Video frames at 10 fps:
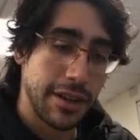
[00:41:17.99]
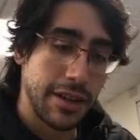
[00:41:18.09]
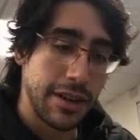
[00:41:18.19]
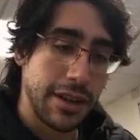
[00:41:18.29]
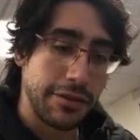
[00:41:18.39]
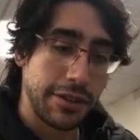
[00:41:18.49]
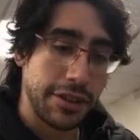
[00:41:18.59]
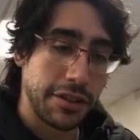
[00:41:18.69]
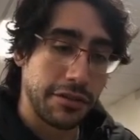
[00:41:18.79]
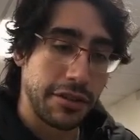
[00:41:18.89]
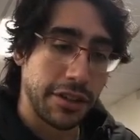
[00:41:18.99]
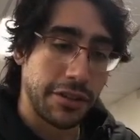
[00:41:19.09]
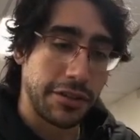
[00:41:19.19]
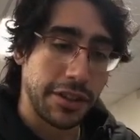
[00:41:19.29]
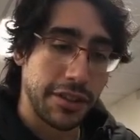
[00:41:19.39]
and return vector of
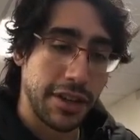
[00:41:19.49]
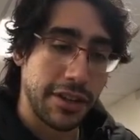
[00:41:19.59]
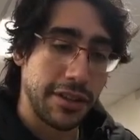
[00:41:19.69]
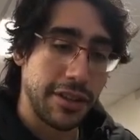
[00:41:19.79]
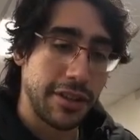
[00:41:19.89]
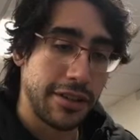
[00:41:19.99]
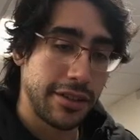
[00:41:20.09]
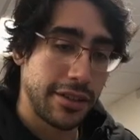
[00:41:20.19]
size n int.